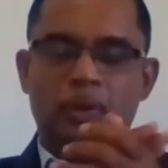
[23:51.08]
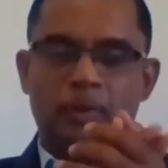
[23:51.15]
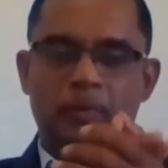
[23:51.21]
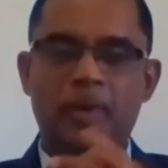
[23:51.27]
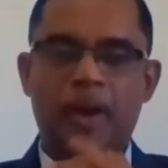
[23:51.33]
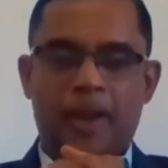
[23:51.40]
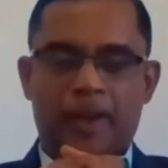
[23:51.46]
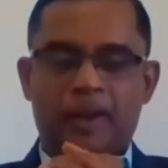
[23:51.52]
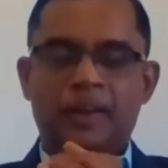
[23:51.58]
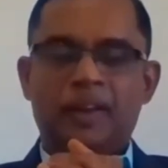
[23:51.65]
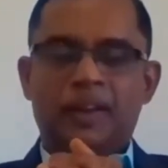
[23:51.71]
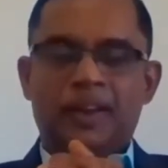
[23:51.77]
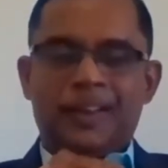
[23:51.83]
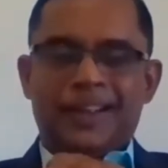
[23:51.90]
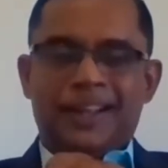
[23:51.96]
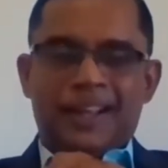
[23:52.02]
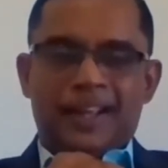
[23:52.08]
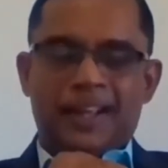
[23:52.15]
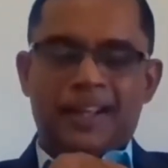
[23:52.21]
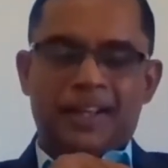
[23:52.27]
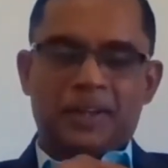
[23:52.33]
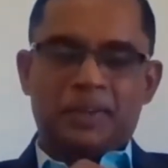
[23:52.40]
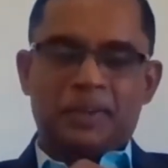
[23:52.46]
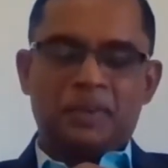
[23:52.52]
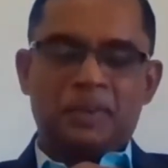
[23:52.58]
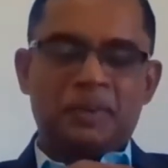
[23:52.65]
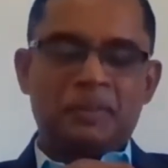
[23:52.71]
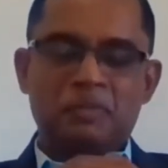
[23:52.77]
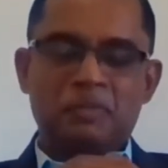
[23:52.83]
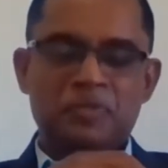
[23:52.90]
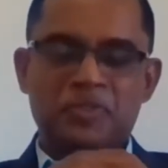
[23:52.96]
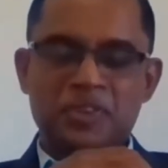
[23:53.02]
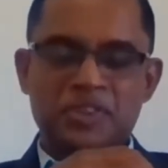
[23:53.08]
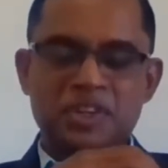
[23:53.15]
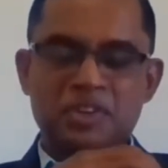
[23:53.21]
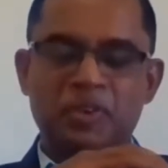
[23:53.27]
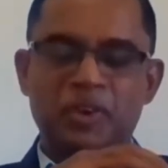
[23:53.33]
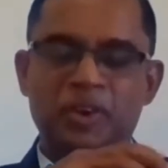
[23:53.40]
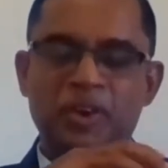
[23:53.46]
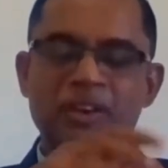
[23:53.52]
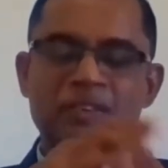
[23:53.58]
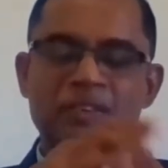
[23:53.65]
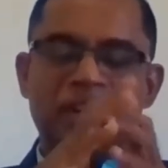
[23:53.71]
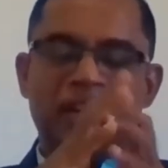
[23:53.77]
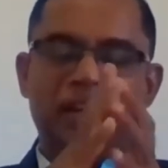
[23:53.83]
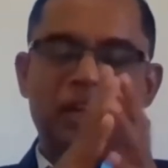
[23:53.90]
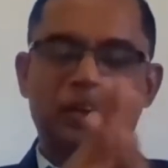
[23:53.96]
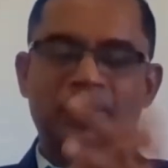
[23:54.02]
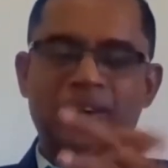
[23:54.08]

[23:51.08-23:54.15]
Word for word: Right. Uh, first of all, we need to